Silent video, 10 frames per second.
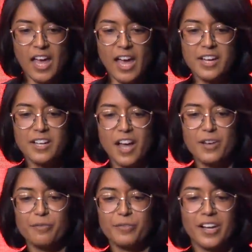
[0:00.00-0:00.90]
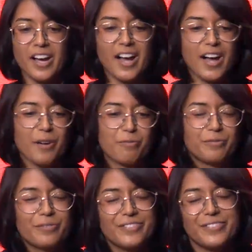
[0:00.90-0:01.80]
And I, I
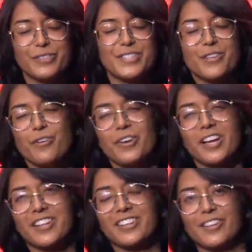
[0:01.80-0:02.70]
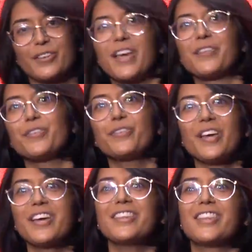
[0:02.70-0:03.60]
was so, okay, the
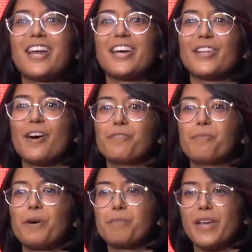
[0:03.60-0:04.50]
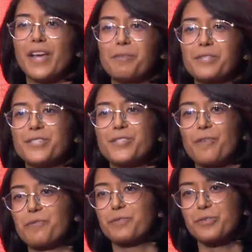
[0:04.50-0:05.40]
thing that I love about being able to
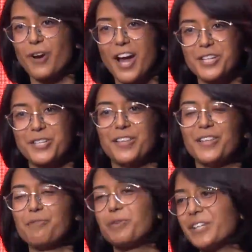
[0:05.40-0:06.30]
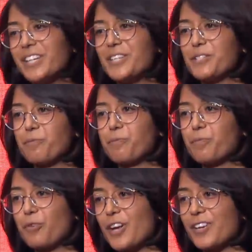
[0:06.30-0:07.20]
start from scratch and the ability to
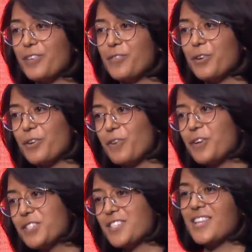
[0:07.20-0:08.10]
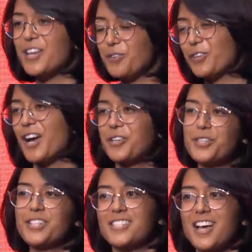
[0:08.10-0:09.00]
create a new universe is that you can
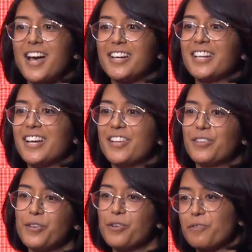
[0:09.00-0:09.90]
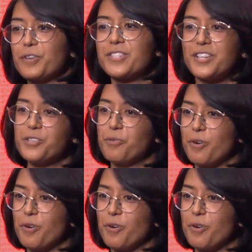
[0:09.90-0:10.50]
actually design the universe that you